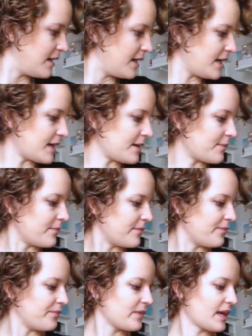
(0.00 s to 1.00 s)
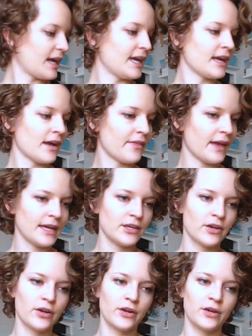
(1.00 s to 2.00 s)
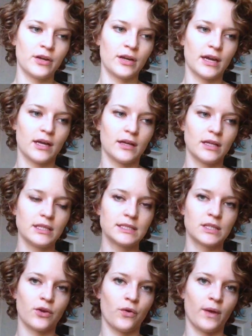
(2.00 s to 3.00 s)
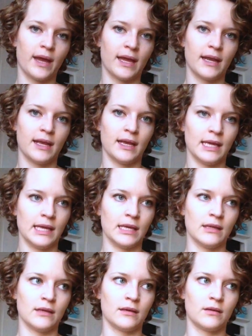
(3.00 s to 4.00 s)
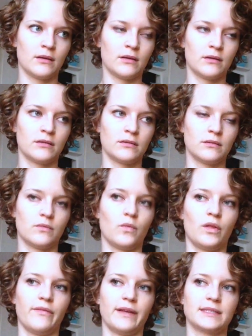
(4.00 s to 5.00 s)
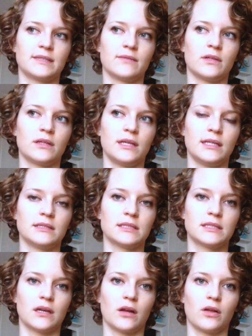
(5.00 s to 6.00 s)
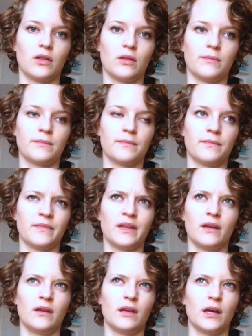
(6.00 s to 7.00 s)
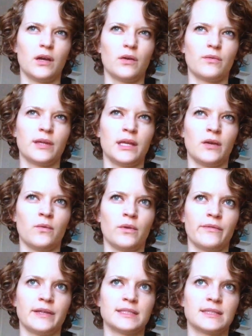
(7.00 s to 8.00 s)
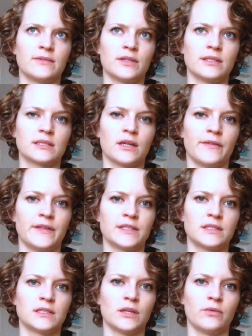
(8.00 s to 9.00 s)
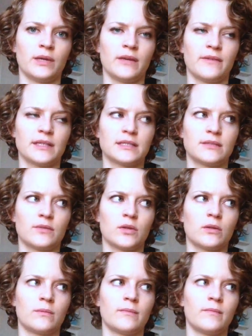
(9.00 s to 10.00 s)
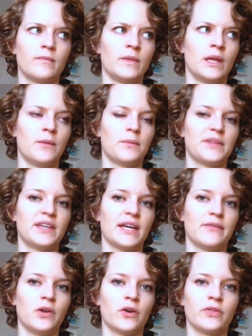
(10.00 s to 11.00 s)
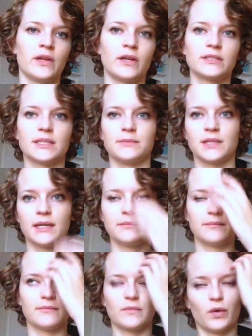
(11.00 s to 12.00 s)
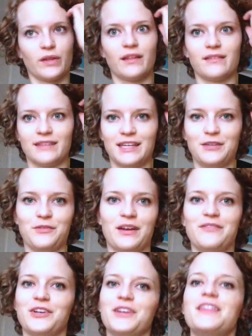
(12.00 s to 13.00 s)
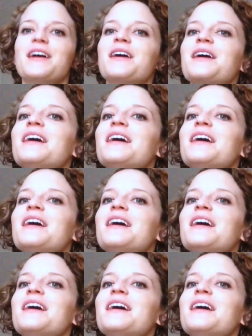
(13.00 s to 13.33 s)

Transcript: I got that yarn also at a wool festival in Stockholm. Not really a wool festival, it's called the Sewing Festival, but they have yarn there sometimes. Oh, they do have yarn there,